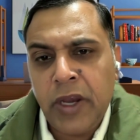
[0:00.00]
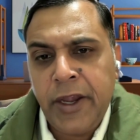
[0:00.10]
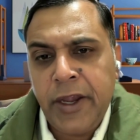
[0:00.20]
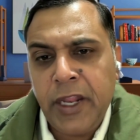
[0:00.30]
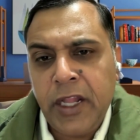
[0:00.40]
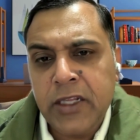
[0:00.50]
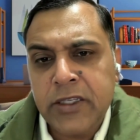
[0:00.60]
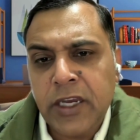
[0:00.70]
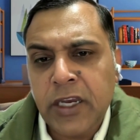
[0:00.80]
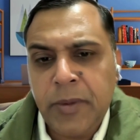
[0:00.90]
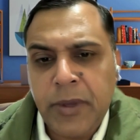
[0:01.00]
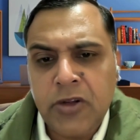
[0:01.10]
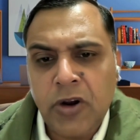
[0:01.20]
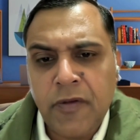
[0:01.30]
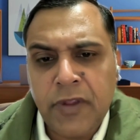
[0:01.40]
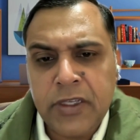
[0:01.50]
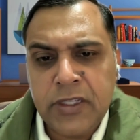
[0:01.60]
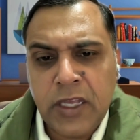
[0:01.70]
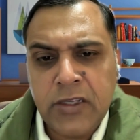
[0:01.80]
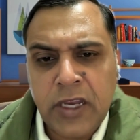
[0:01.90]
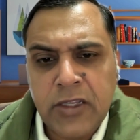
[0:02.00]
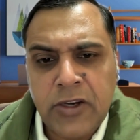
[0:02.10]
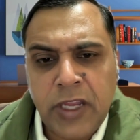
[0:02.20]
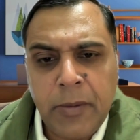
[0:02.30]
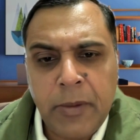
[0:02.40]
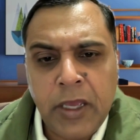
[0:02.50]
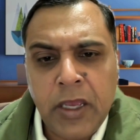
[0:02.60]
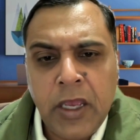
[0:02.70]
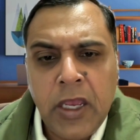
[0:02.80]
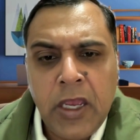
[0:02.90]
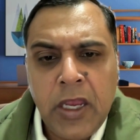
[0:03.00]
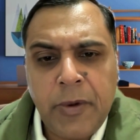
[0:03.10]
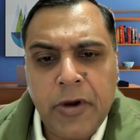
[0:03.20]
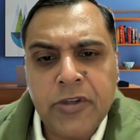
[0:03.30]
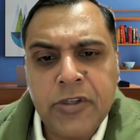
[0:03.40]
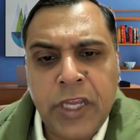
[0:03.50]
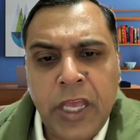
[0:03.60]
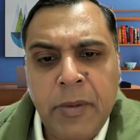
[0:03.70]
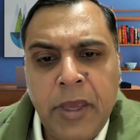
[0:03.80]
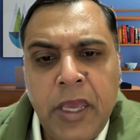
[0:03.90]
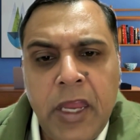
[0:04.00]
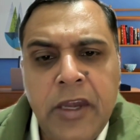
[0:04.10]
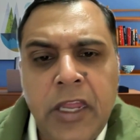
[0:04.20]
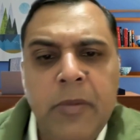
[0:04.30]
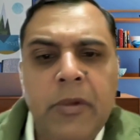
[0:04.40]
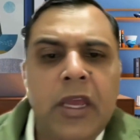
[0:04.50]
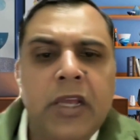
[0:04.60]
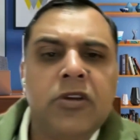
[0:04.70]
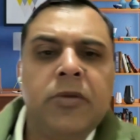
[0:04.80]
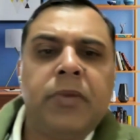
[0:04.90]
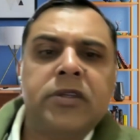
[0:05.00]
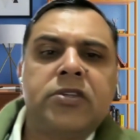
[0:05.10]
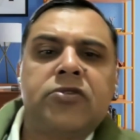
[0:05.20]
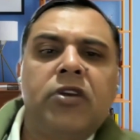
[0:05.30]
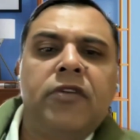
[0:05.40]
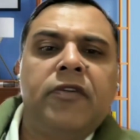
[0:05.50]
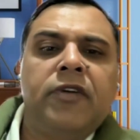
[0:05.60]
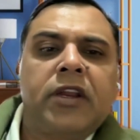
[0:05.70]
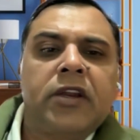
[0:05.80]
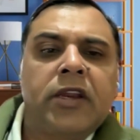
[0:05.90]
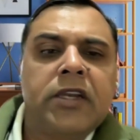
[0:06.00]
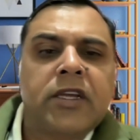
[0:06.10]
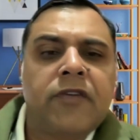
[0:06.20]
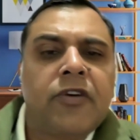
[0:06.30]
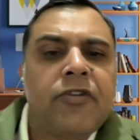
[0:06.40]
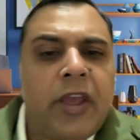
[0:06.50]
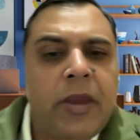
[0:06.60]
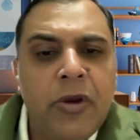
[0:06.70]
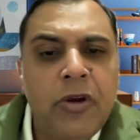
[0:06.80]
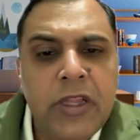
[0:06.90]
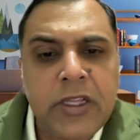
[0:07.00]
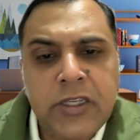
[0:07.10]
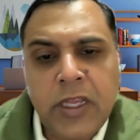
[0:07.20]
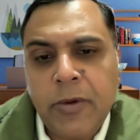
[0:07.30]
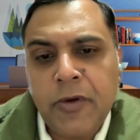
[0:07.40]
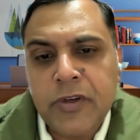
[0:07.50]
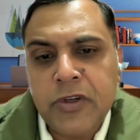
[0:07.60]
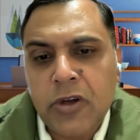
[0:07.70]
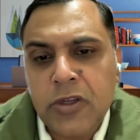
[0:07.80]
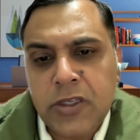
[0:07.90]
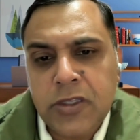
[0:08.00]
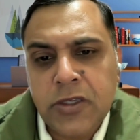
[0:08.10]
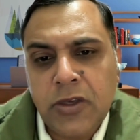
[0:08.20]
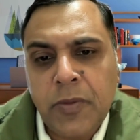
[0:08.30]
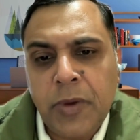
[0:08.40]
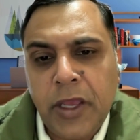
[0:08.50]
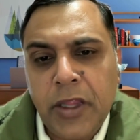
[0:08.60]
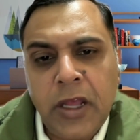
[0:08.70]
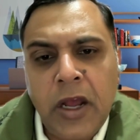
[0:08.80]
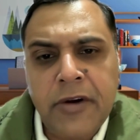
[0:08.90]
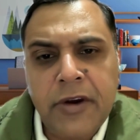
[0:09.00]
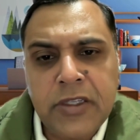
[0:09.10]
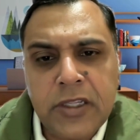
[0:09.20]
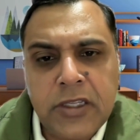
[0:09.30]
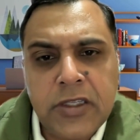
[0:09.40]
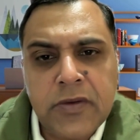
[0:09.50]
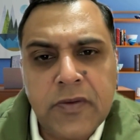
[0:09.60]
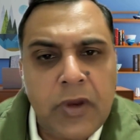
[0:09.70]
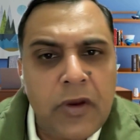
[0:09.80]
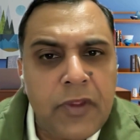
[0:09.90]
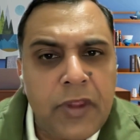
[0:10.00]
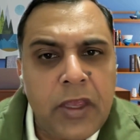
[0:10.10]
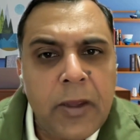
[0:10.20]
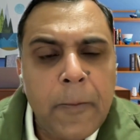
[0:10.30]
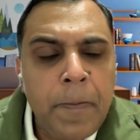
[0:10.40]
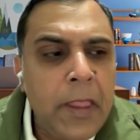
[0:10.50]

lentils, kidney beans, a lot of these things, right? So TMA, it produces TMA, and TMA actually passes through liver, gets converted to TMAO, and this TMA which causes plague in the arteries. This is one of the